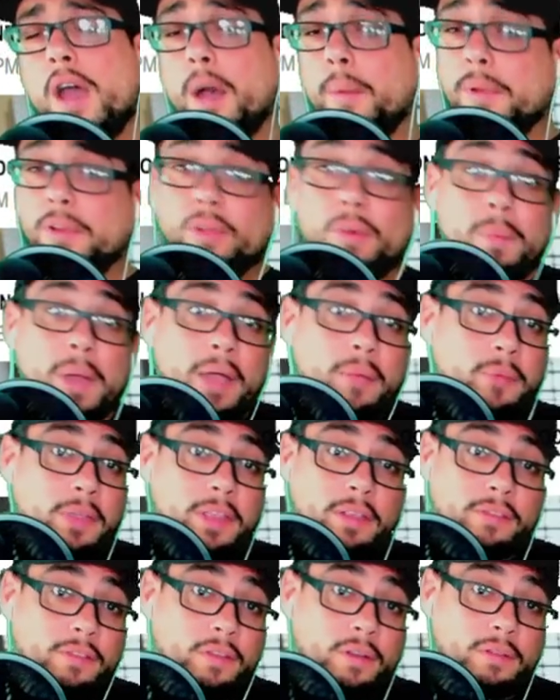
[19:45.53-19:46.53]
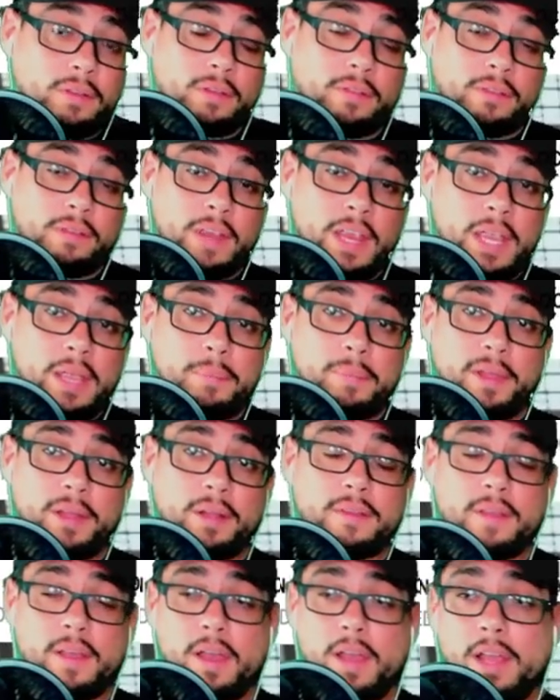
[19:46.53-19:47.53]
I'm going to do my research and see,
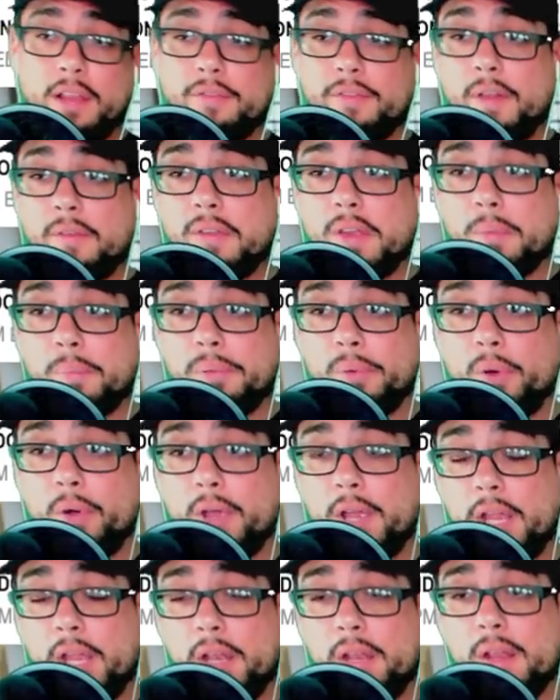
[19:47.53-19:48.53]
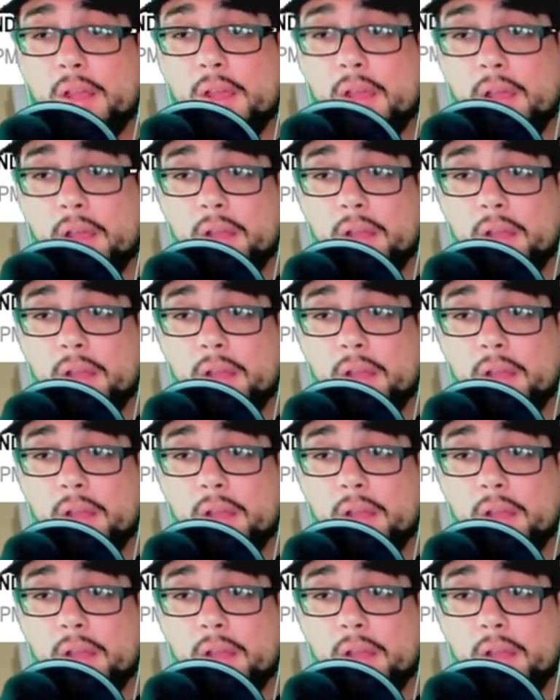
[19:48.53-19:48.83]
but it's very important